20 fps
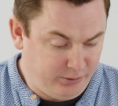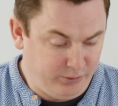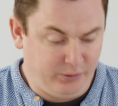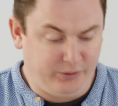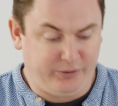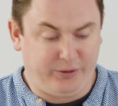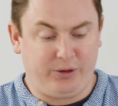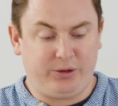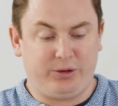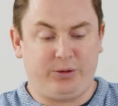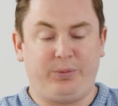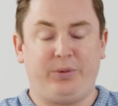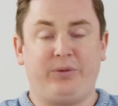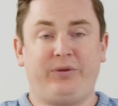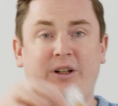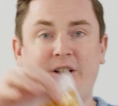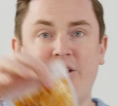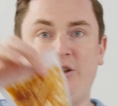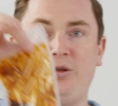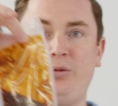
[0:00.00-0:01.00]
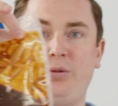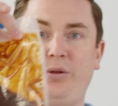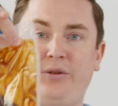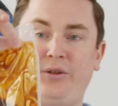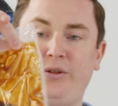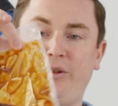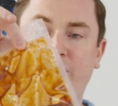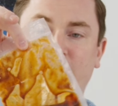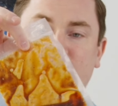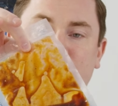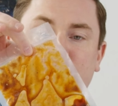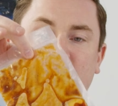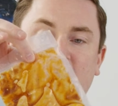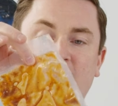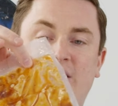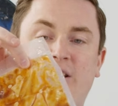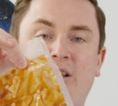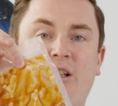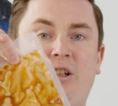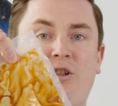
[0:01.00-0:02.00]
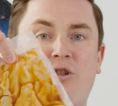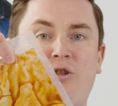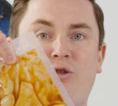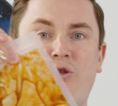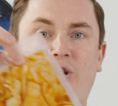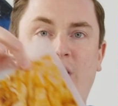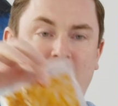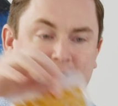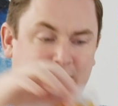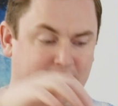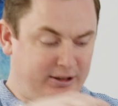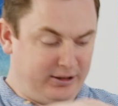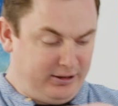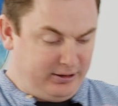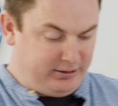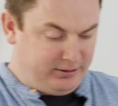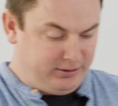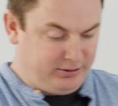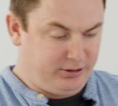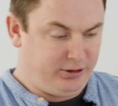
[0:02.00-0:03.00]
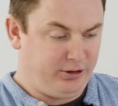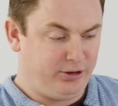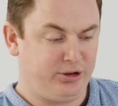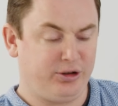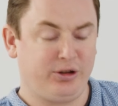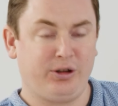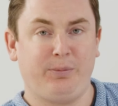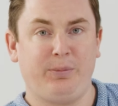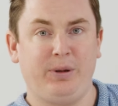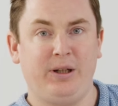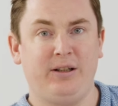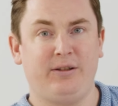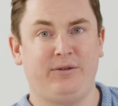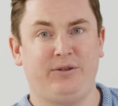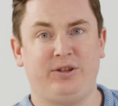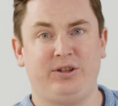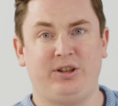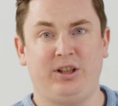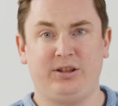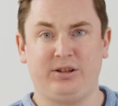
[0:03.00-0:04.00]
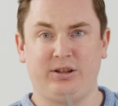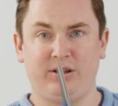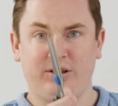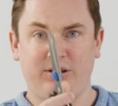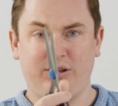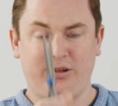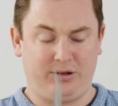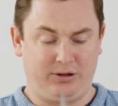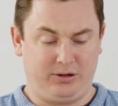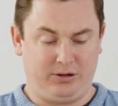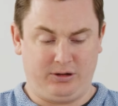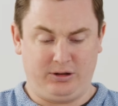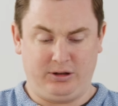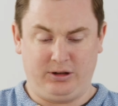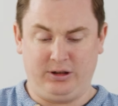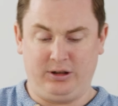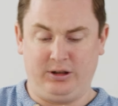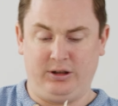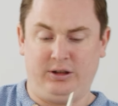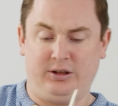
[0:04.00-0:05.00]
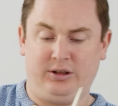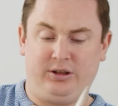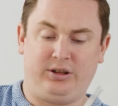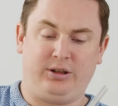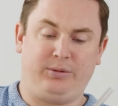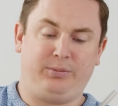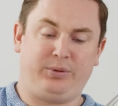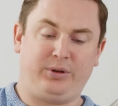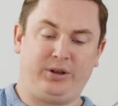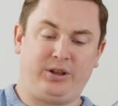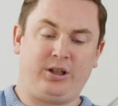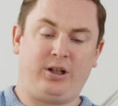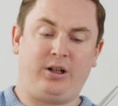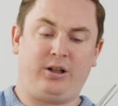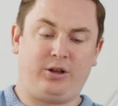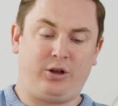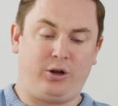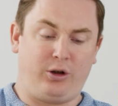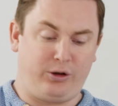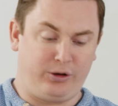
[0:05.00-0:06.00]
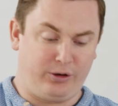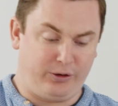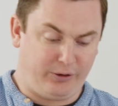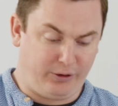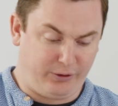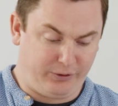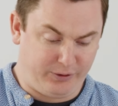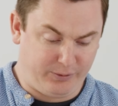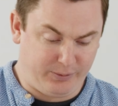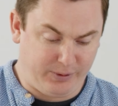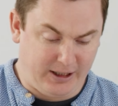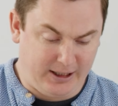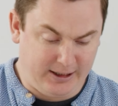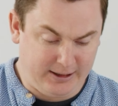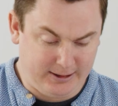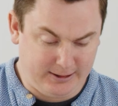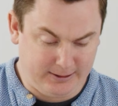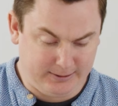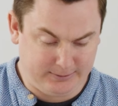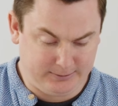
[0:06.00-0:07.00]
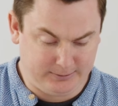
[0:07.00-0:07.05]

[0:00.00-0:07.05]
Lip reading: We've also provided you with a spicy Asian dressing. Using a pair of scissors, simply cut a corner off the bag.